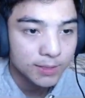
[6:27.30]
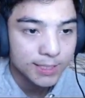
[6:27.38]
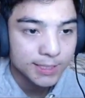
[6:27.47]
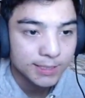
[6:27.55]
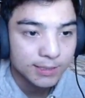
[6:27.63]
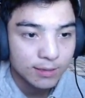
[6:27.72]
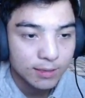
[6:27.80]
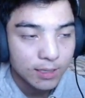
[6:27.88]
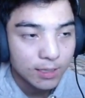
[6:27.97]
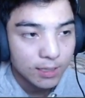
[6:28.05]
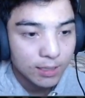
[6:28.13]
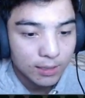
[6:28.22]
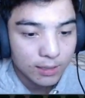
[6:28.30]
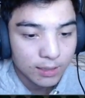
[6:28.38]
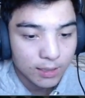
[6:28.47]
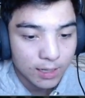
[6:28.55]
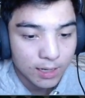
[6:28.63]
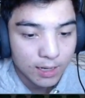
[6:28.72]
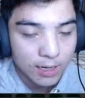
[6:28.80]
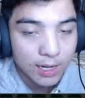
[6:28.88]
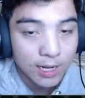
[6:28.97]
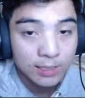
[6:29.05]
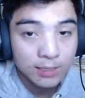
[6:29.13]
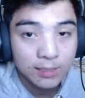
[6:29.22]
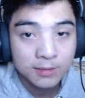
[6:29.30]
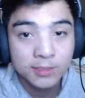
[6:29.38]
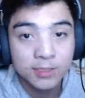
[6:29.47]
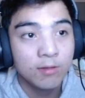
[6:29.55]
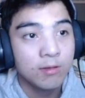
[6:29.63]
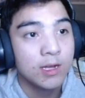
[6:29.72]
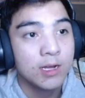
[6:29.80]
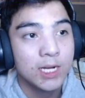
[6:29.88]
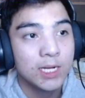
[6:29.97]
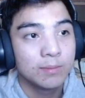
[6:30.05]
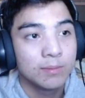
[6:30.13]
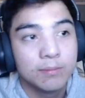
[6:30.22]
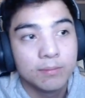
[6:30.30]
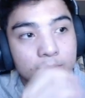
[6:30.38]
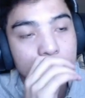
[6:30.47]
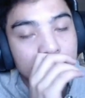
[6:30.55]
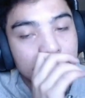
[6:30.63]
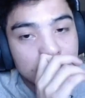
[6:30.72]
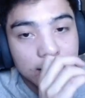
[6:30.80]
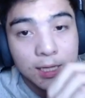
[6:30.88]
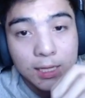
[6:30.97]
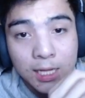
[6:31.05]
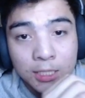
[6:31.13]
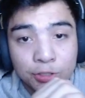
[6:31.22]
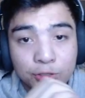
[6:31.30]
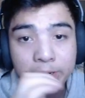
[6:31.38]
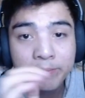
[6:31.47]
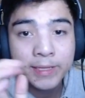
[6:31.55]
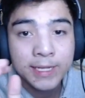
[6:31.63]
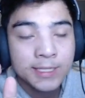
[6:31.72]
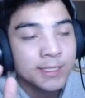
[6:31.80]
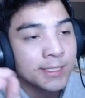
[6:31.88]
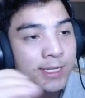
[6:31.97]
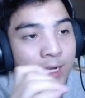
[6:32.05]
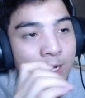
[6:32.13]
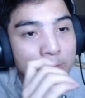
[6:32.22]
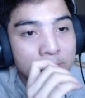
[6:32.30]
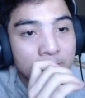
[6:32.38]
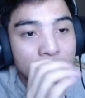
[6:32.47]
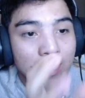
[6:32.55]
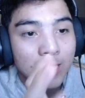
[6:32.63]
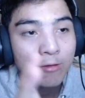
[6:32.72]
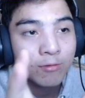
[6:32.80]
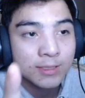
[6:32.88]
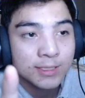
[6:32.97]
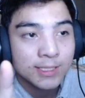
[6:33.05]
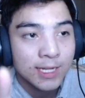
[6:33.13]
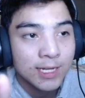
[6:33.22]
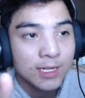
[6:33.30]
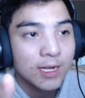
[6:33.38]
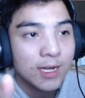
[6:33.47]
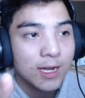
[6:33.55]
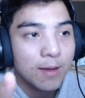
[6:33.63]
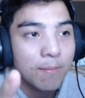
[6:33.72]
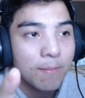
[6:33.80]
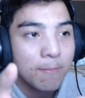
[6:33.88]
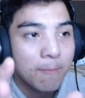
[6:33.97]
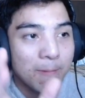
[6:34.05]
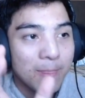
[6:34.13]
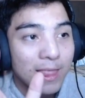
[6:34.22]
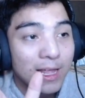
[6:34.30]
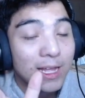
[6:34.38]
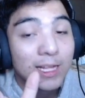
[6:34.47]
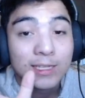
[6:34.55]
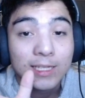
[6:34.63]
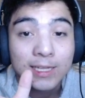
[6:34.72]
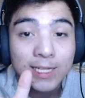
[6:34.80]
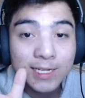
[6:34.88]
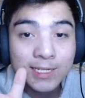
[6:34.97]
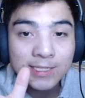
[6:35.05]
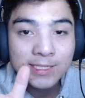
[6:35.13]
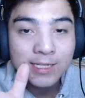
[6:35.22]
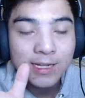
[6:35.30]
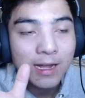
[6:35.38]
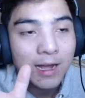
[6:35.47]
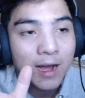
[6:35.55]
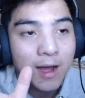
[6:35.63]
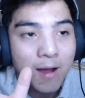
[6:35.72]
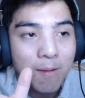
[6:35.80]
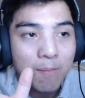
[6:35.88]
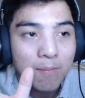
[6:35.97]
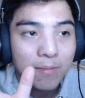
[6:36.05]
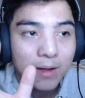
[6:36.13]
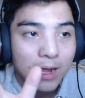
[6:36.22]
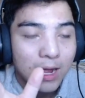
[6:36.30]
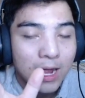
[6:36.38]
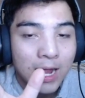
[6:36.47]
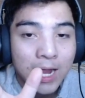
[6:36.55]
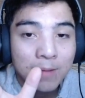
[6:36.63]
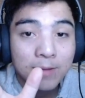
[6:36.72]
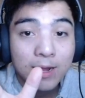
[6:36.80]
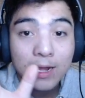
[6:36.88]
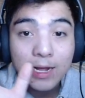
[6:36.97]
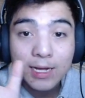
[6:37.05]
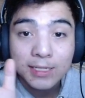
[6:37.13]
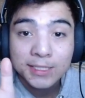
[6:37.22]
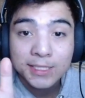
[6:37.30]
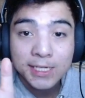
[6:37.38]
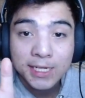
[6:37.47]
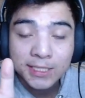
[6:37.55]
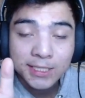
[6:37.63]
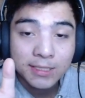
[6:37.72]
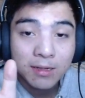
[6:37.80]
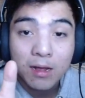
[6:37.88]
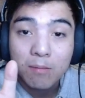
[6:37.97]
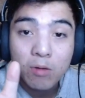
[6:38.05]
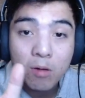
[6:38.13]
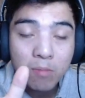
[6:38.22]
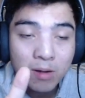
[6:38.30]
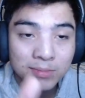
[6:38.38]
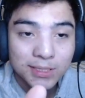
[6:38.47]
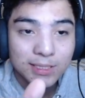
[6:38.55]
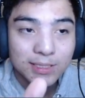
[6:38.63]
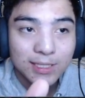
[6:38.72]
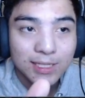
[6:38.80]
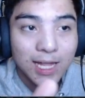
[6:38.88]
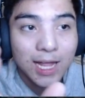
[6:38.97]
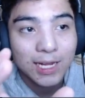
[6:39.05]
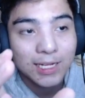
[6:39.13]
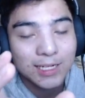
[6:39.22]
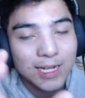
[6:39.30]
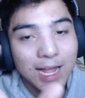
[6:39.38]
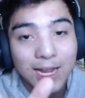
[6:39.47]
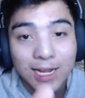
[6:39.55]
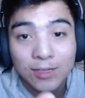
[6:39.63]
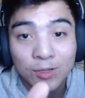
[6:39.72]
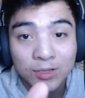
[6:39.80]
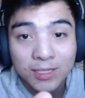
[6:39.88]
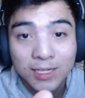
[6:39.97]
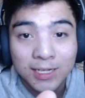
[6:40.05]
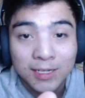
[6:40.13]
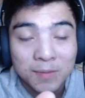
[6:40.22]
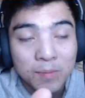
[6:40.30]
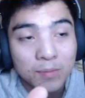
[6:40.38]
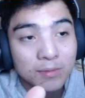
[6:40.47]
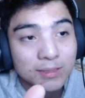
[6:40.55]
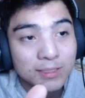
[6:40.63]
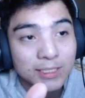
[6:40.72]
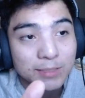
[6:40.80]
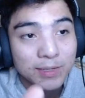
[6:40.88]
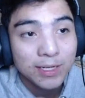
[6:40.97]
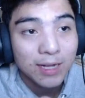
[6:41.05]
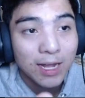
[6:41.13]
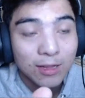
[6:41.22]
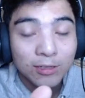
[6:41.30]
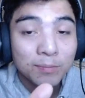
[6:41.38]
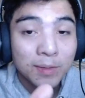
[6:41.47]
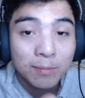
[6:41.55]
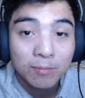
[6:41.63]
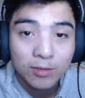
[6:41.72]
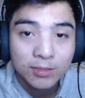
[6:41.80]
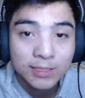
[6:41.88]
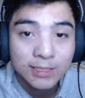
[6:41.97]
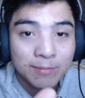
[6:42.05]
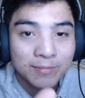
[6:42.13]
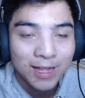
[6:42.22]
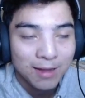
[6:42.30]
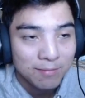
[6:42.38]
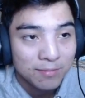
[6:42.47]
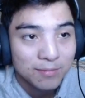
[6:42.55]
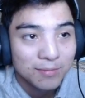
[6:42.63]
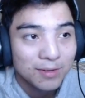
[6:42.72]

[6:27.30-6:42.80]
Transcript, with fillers: Yes, and also um the live stream things. Um yeah, I want to say um thing is um I have anxious uh, problems, like I cannot um speak a lot of people same time.